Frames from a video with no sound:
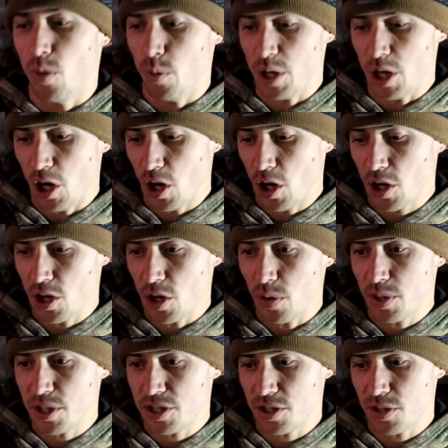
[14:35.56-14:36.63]
we are
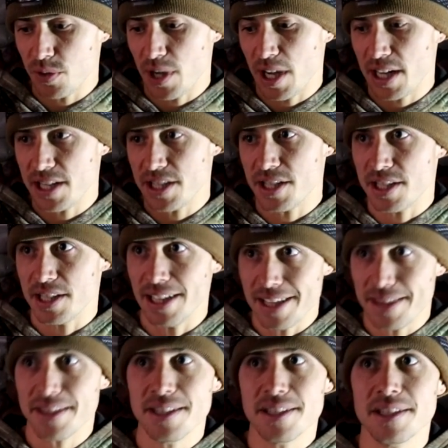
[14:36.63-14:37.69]
going to kind of just
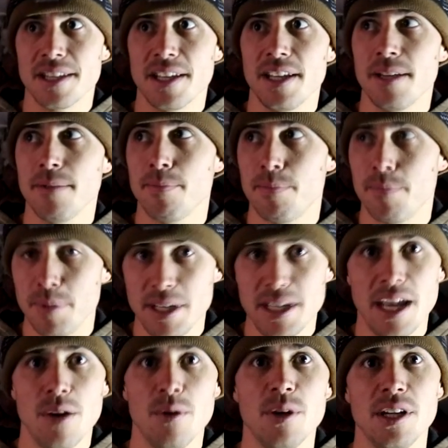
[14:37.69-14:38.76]
let this thing be
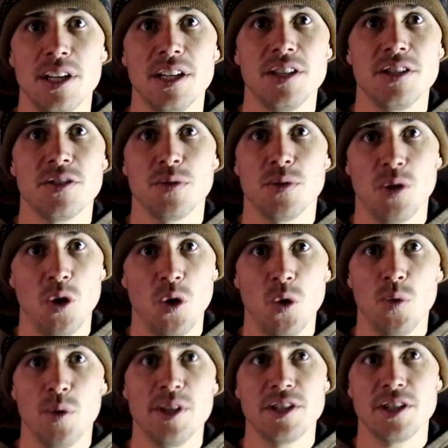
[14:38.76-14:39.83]
how it is through the
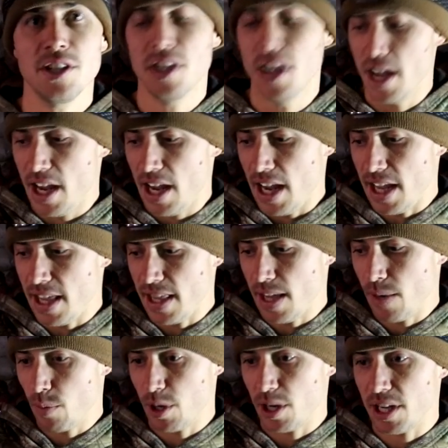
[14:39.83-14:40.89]
whole winter, and
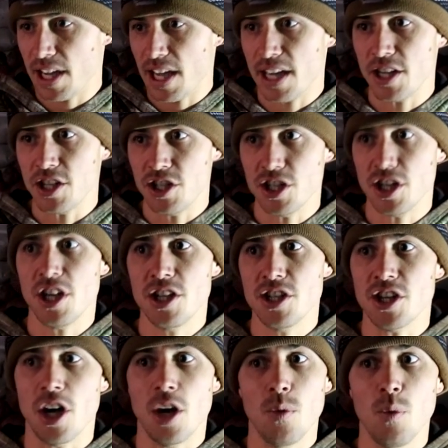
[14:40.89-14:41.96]
then we're going to kind of
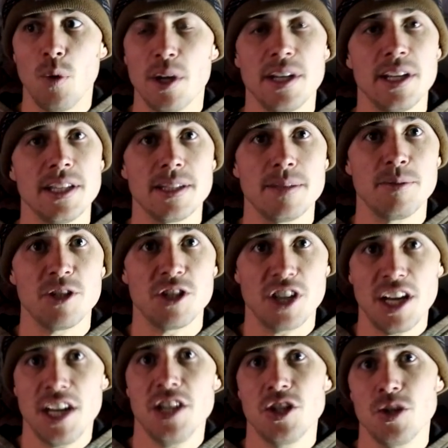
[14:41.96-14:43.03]
judge on what needs to be
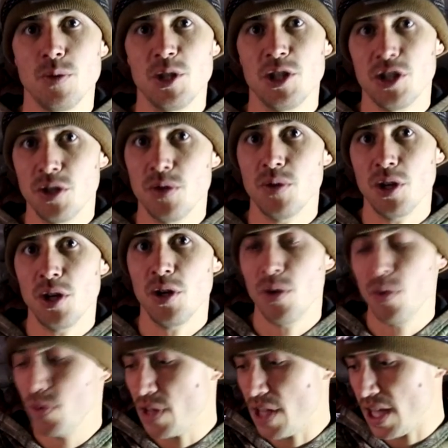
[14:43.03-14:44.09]
changed. We do
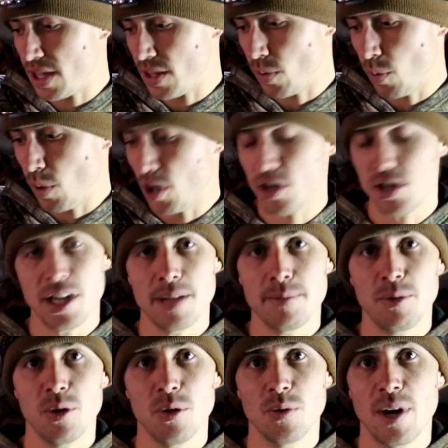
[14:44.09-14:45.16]
know that the water
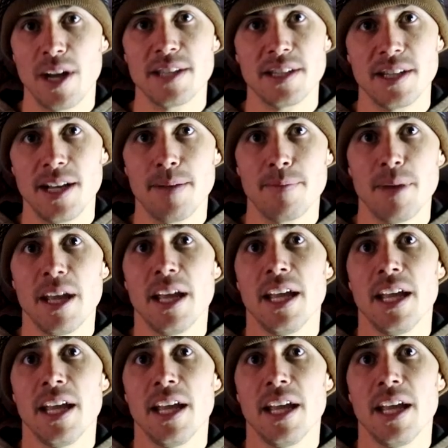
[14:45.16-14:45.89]
table rising up